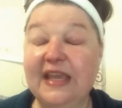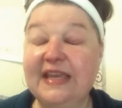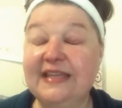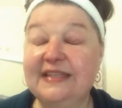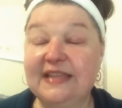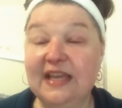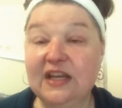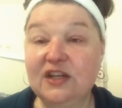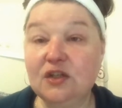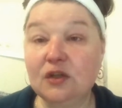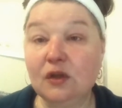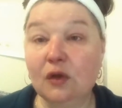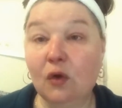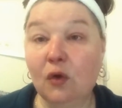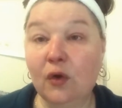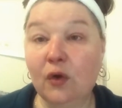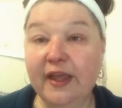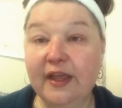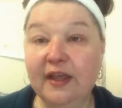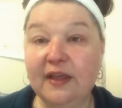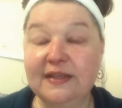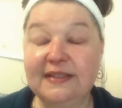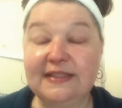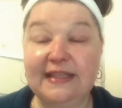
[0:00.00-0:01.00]
essential
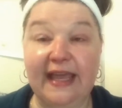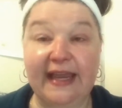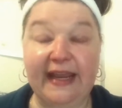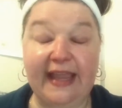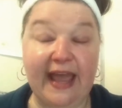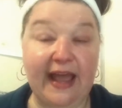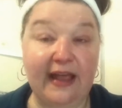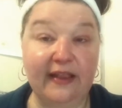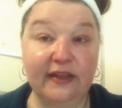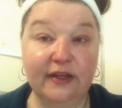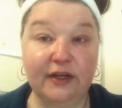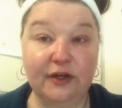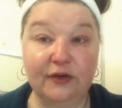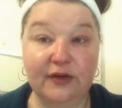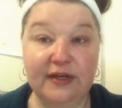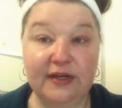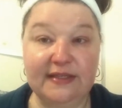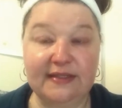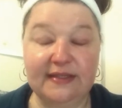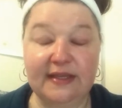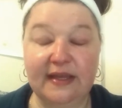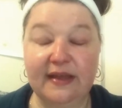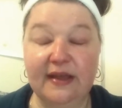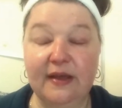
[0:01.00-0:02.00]
oils like
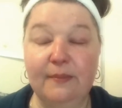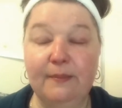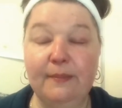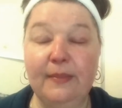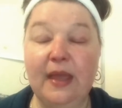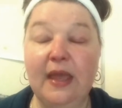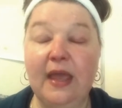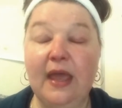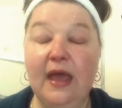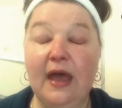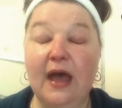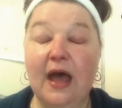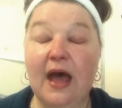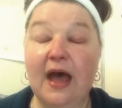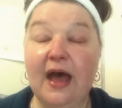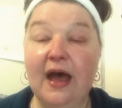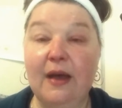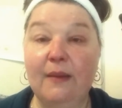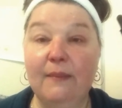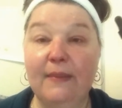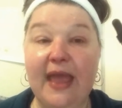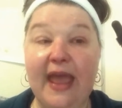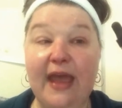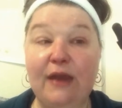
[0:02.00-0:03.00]
helichrysum
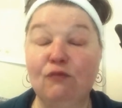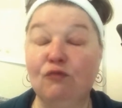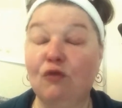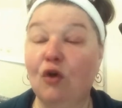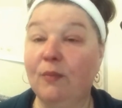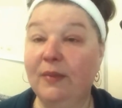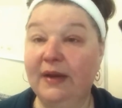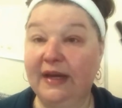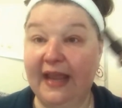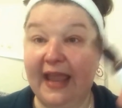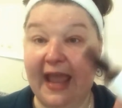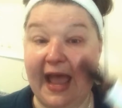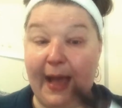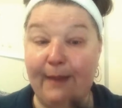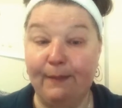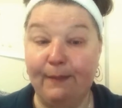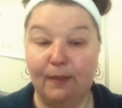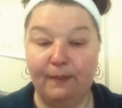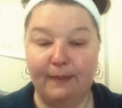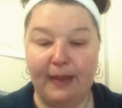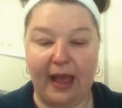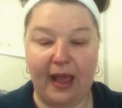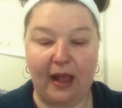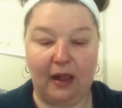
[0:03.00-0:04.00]
and Roman
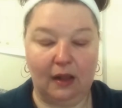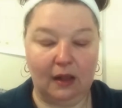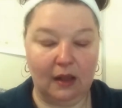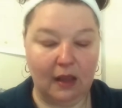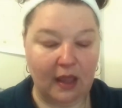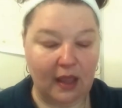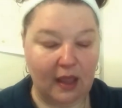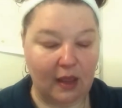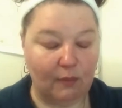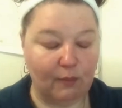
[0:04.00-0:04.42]
chamomile,